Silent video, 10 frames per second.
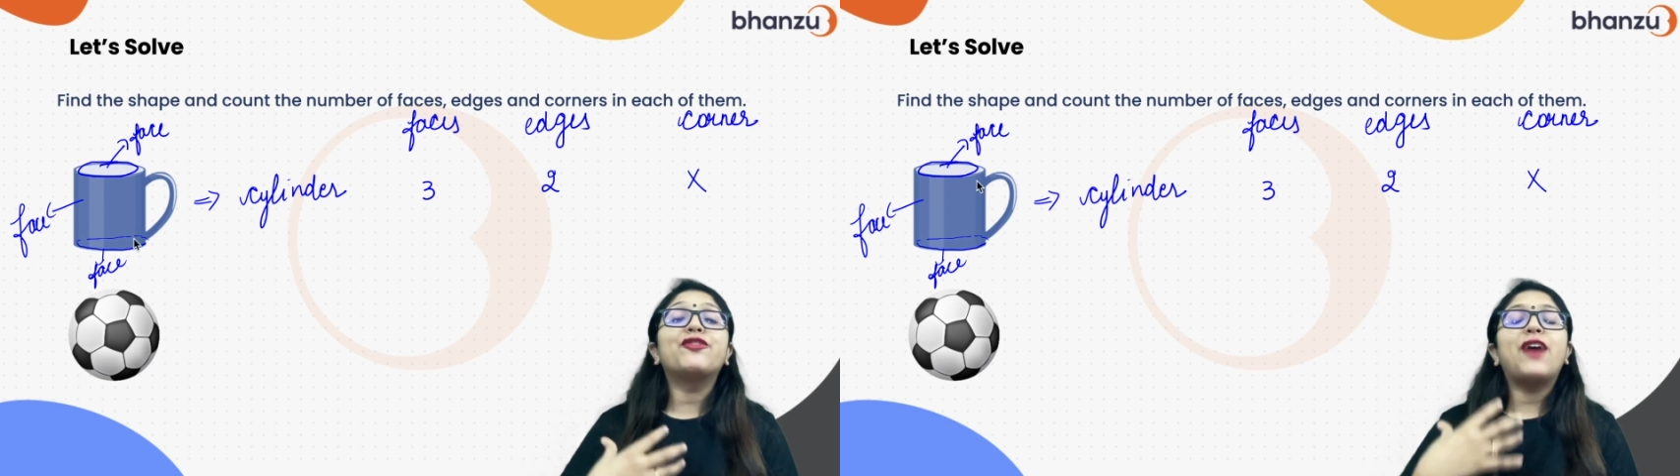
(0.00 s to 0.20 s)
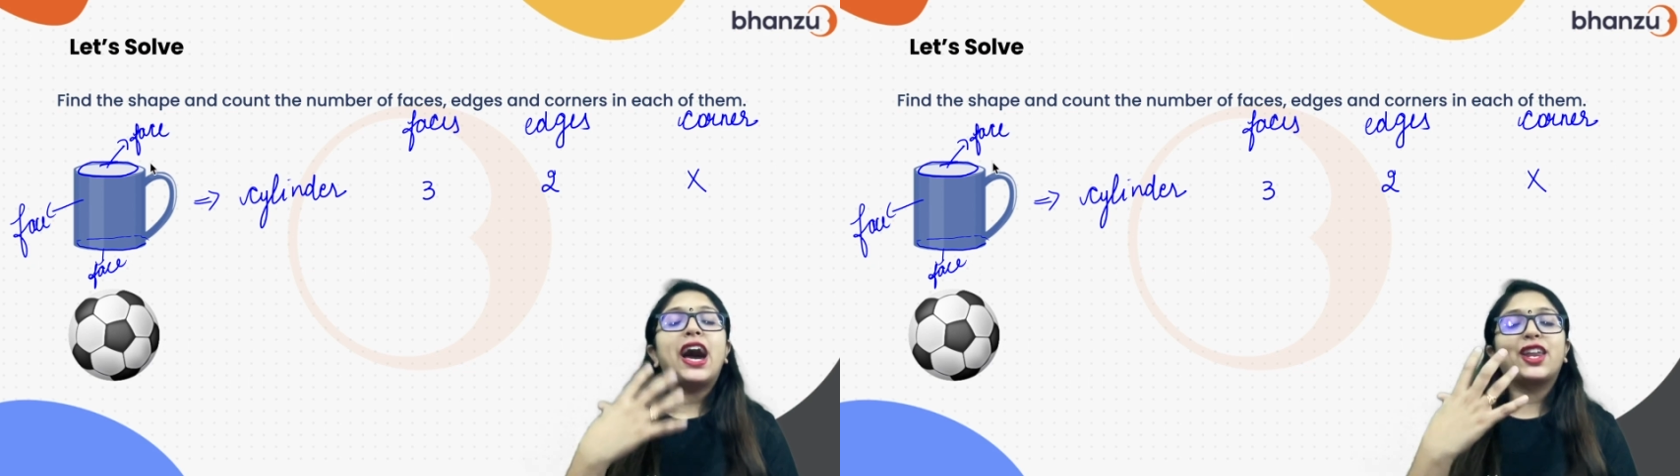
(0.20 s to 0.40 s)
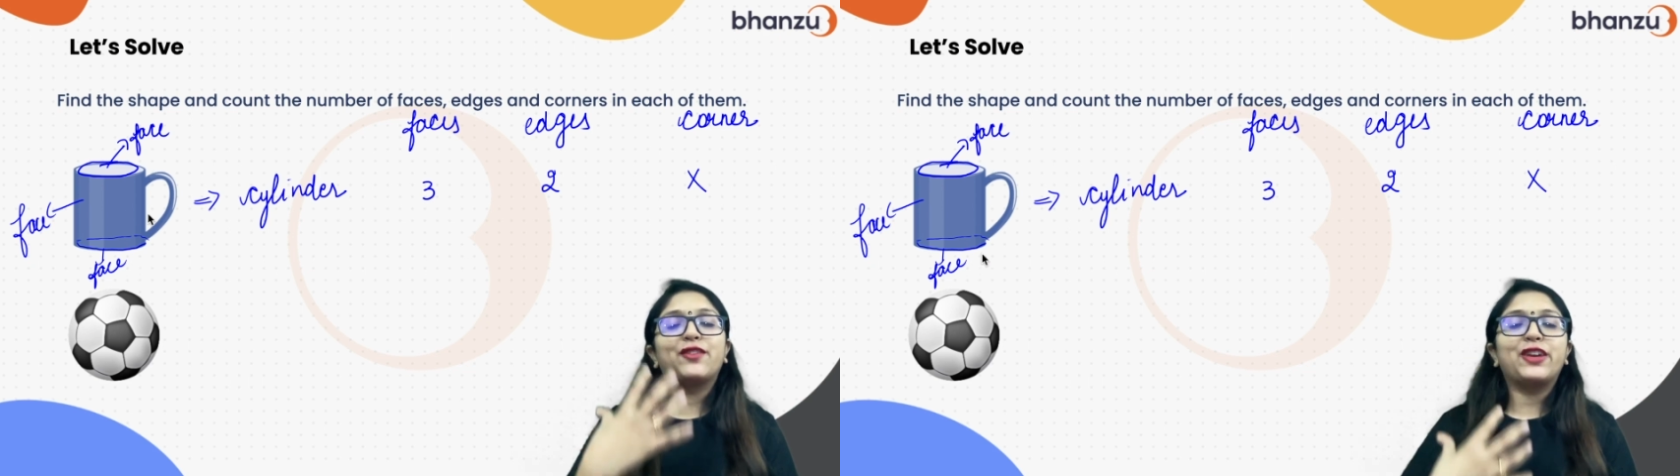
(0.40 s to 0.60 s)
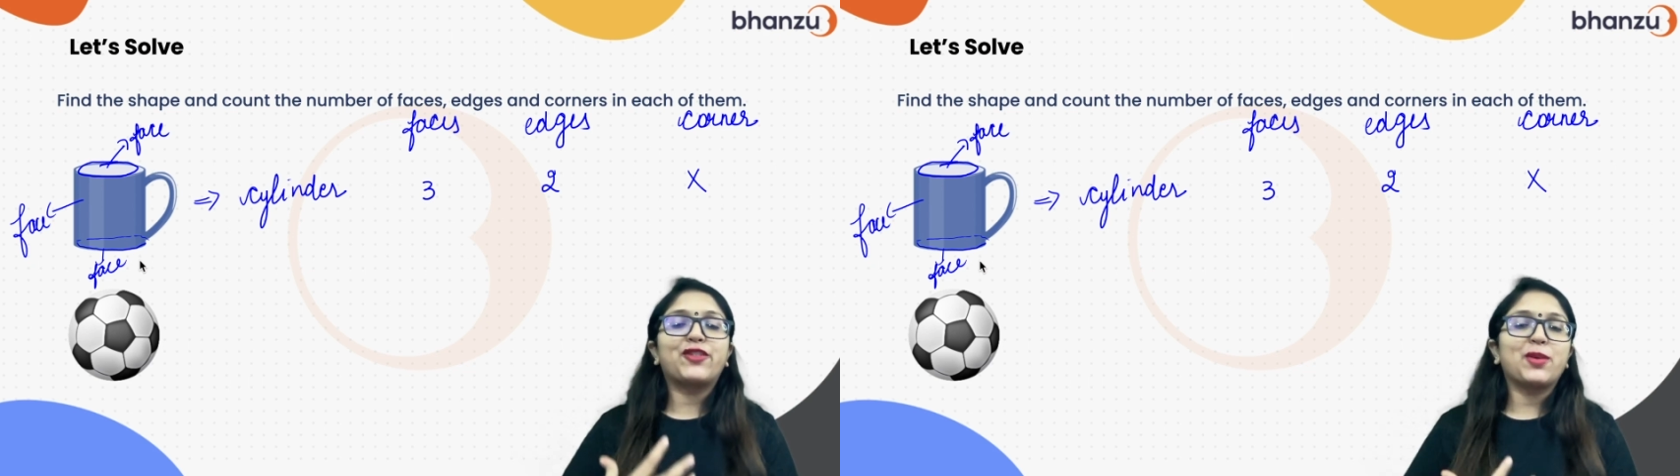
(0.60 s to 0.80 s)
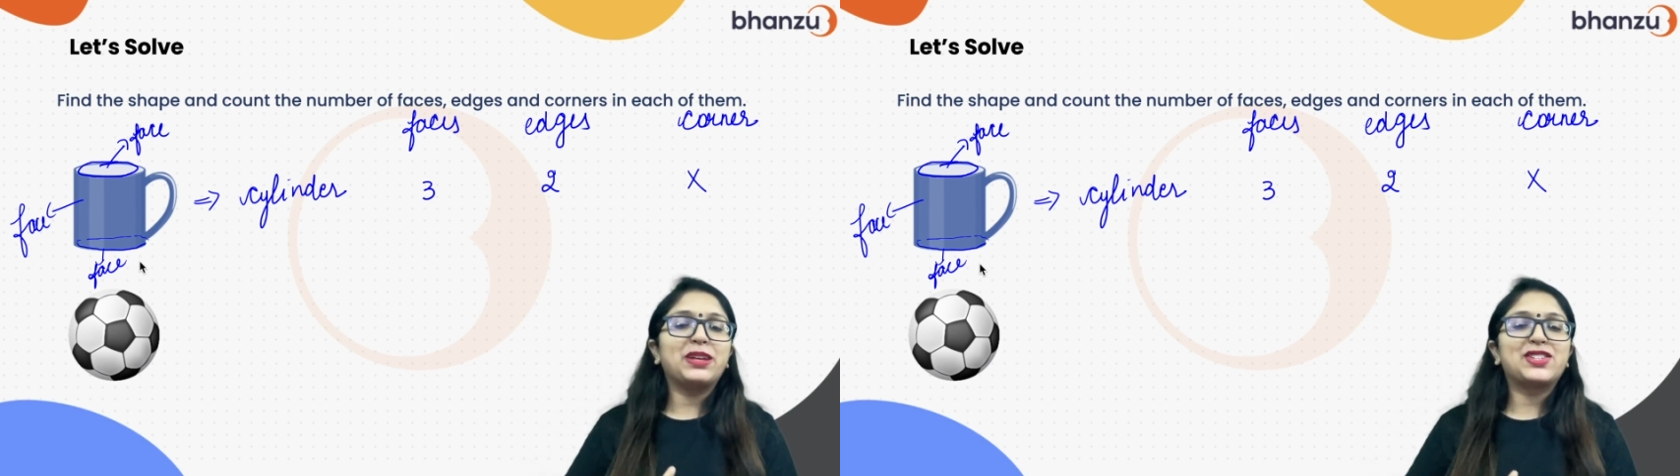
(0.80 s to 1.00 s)
far away
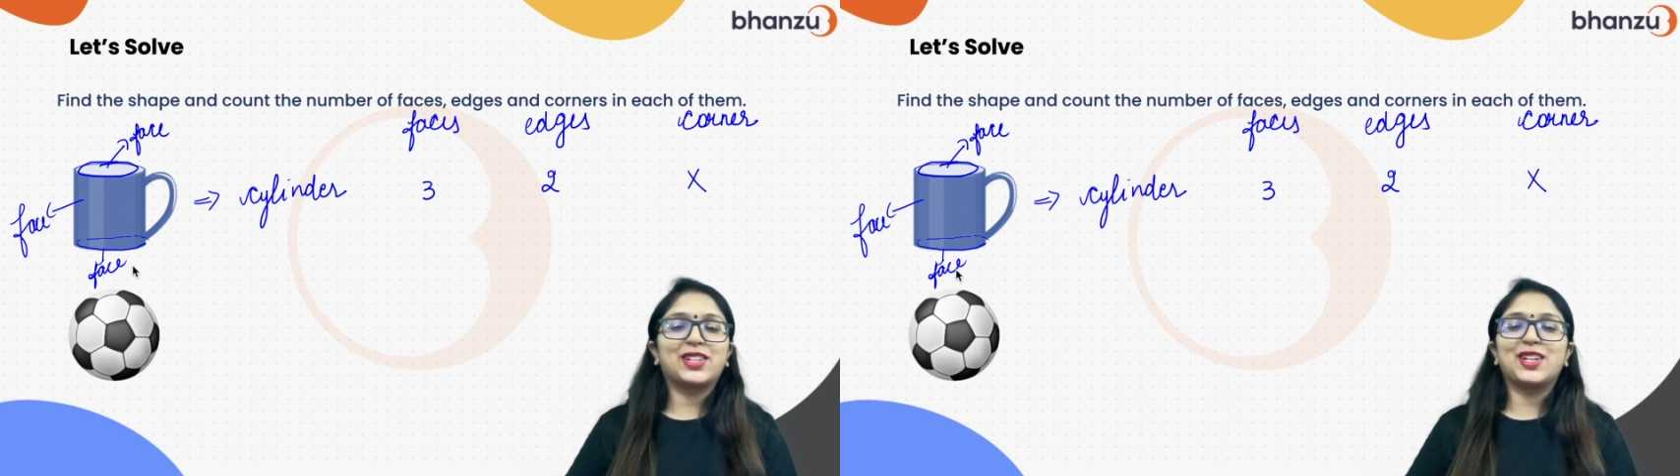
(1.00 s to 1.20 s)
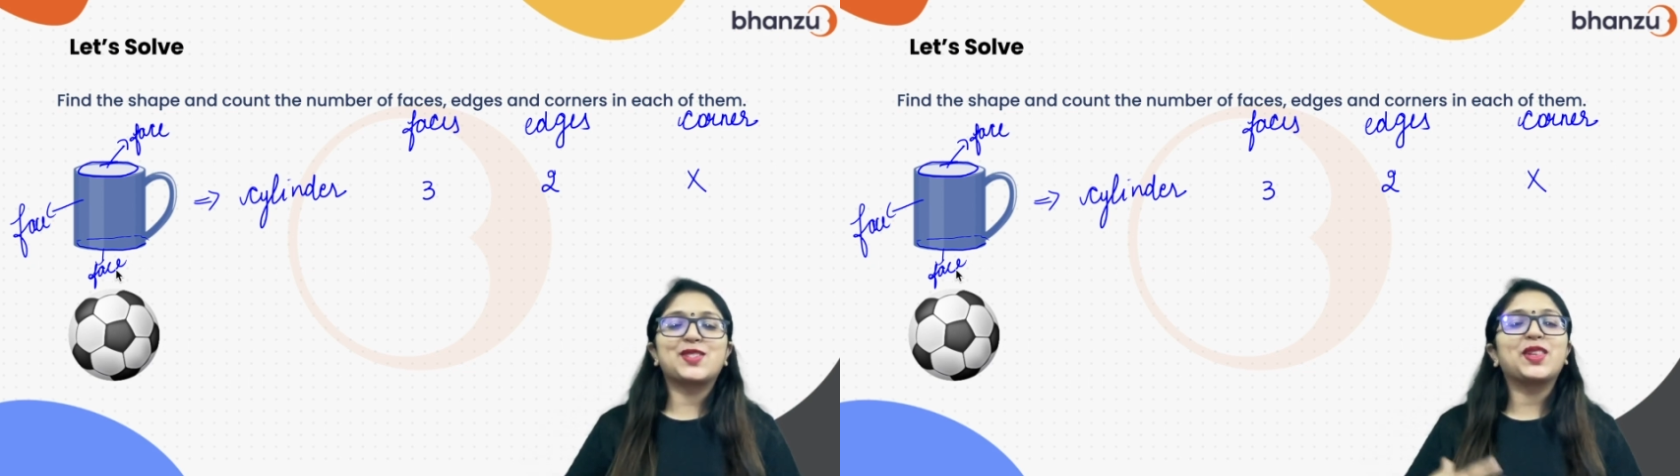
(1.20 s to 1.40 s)
from each other.